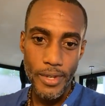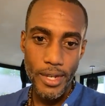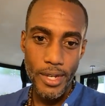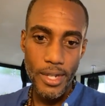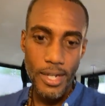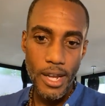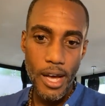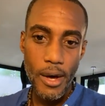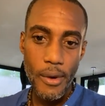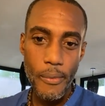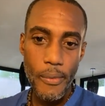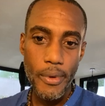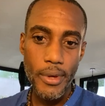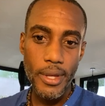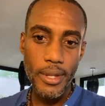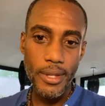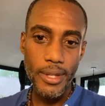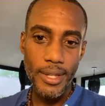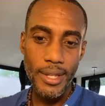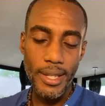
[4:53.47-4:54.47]
Now,
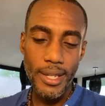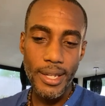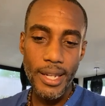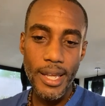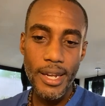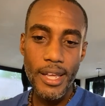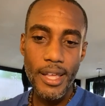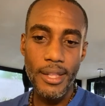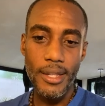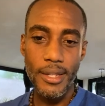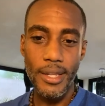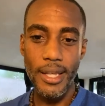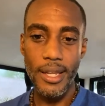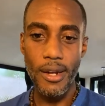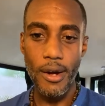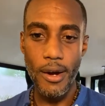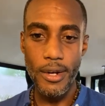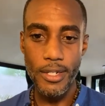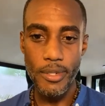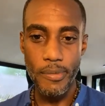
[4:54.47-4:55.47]
Lena and
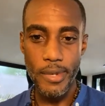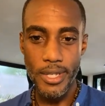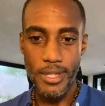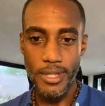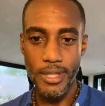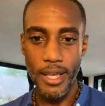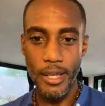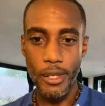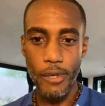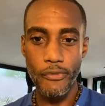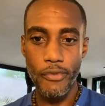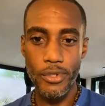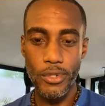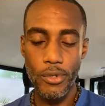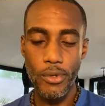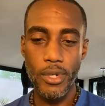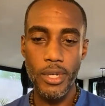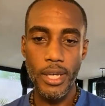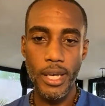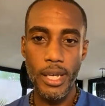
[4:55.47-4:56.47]
Artemis, thank you for
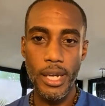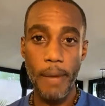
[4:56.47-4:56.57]
tuning in.